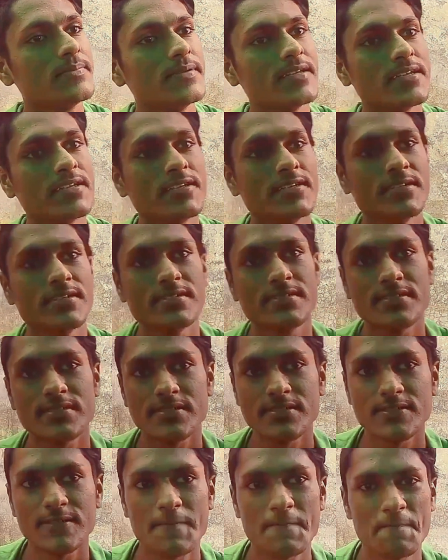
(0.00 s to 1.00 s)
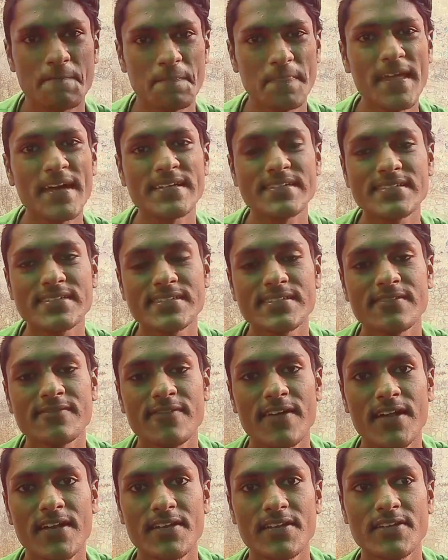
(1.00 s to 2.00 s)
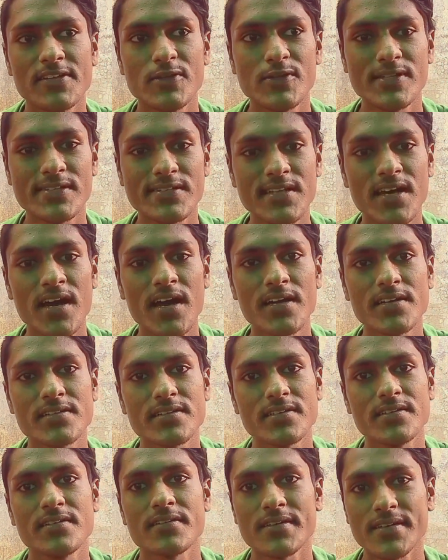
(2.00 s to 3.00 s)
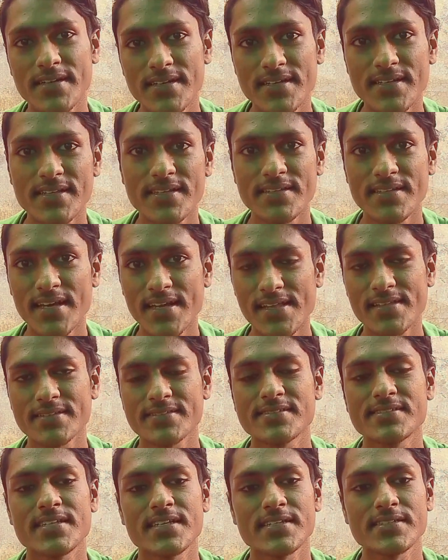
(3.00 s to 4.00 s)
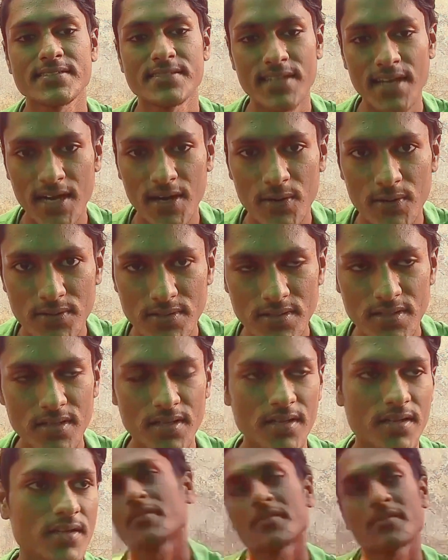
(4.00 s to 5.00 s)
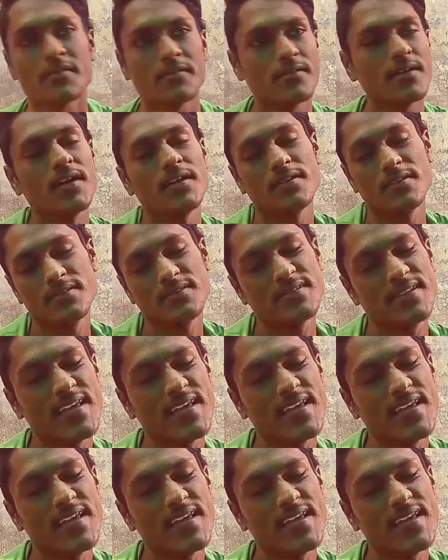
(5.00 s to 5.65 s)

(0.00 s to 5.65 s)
because that's when you start really getting stressed out, right?